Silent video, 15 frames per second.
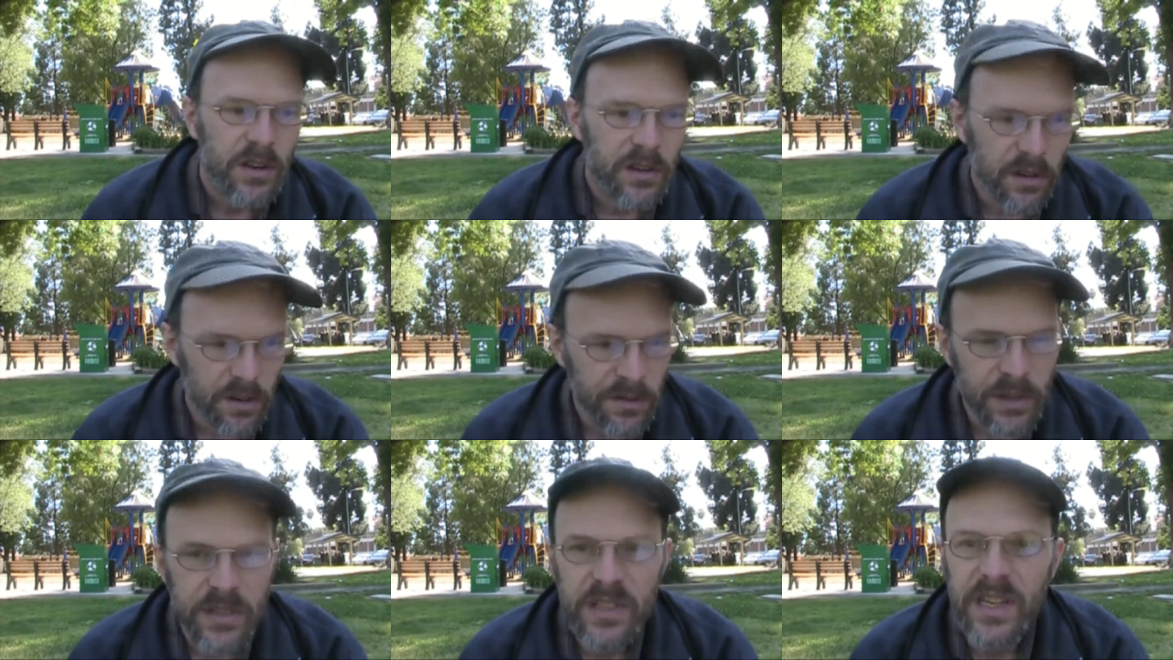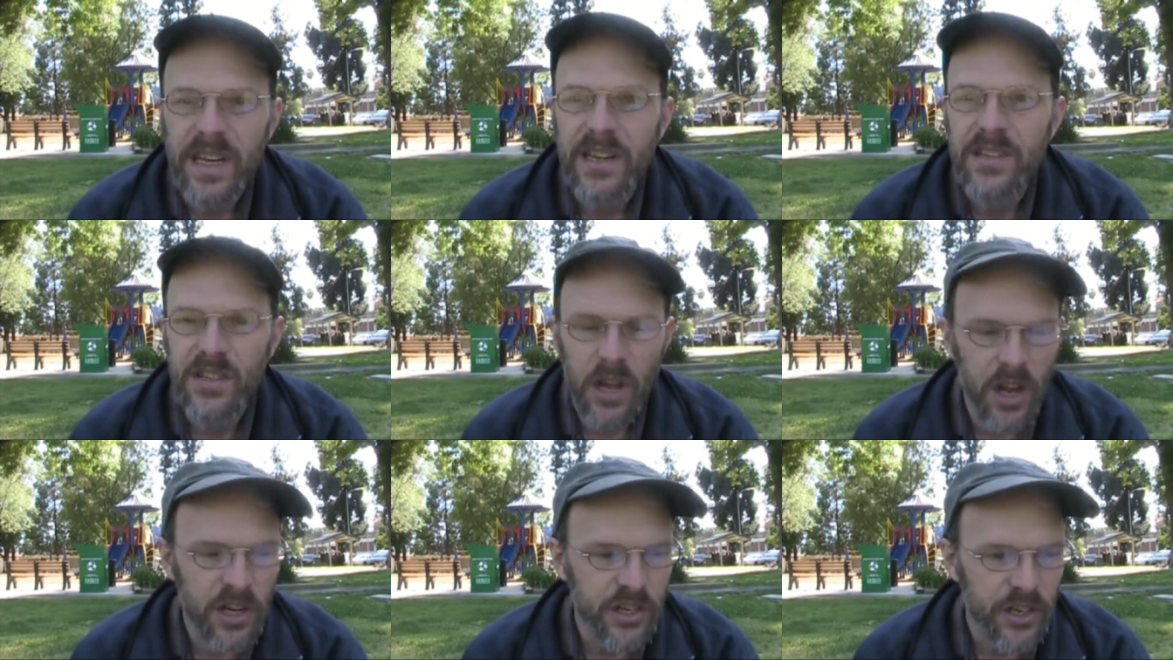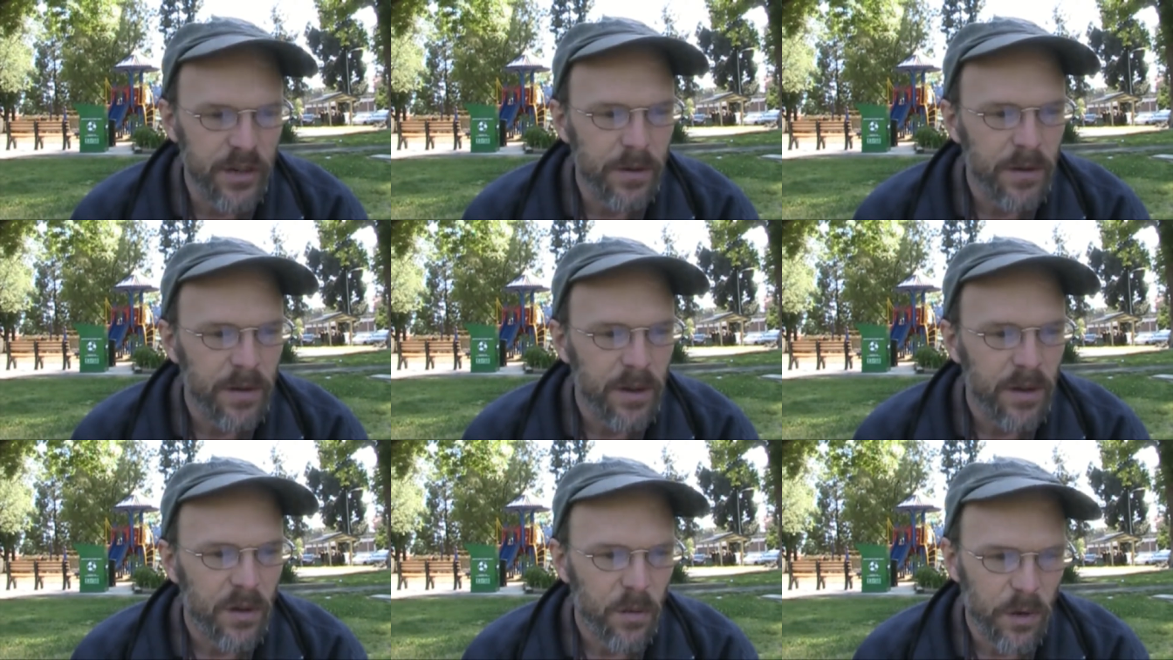Nervous exhaustion
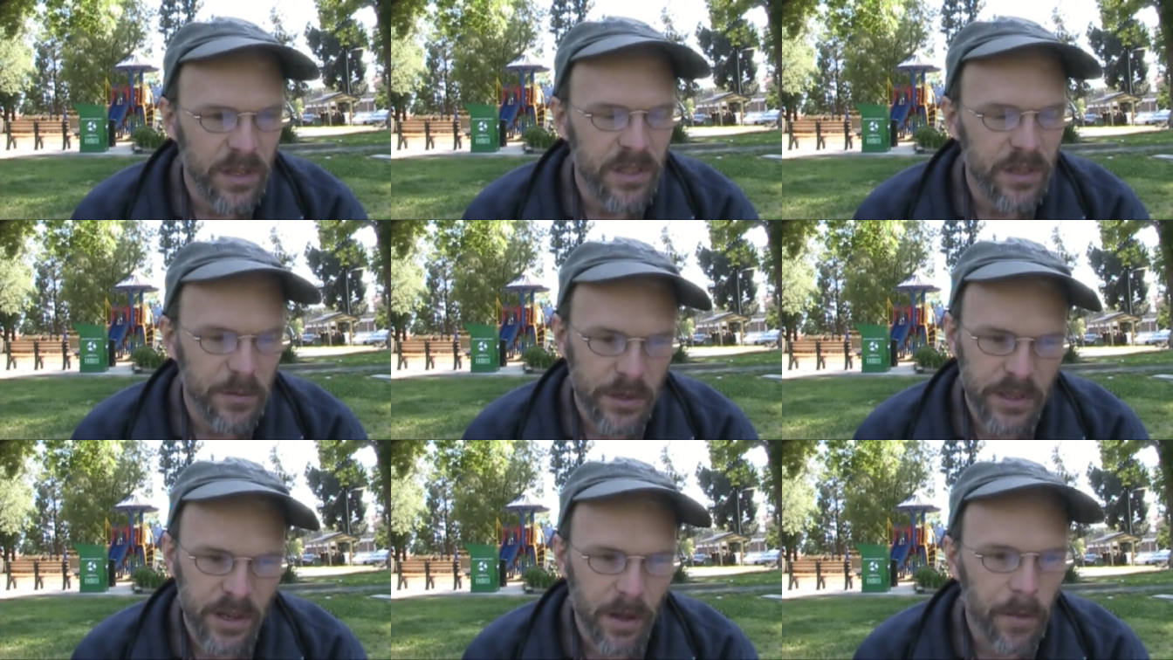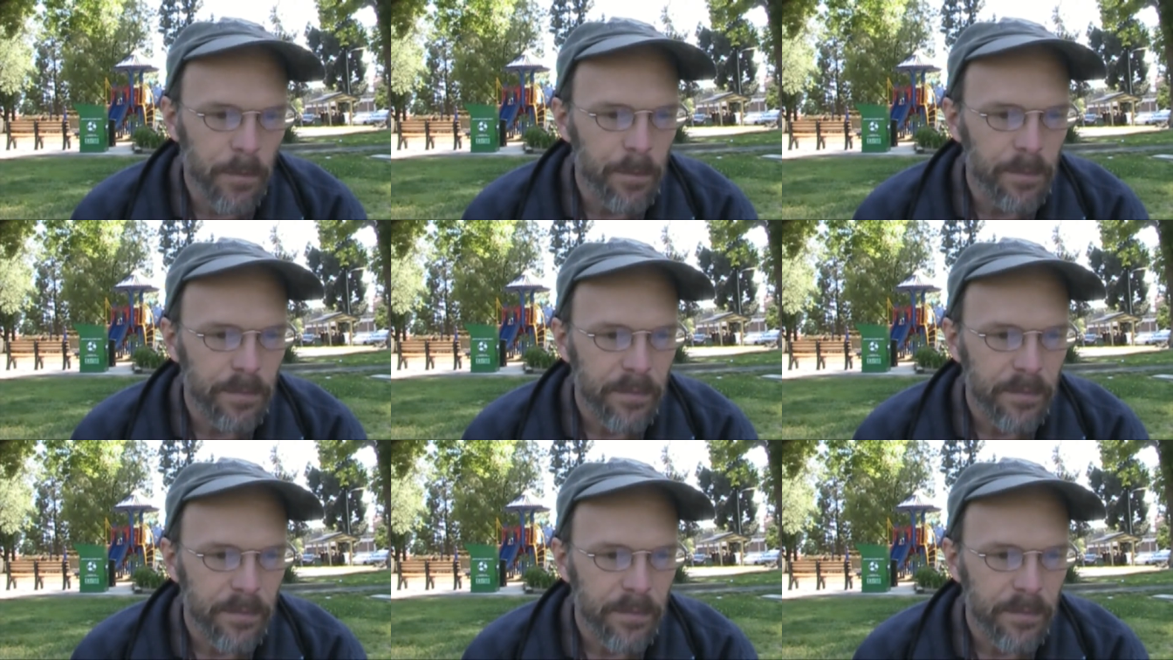was the result.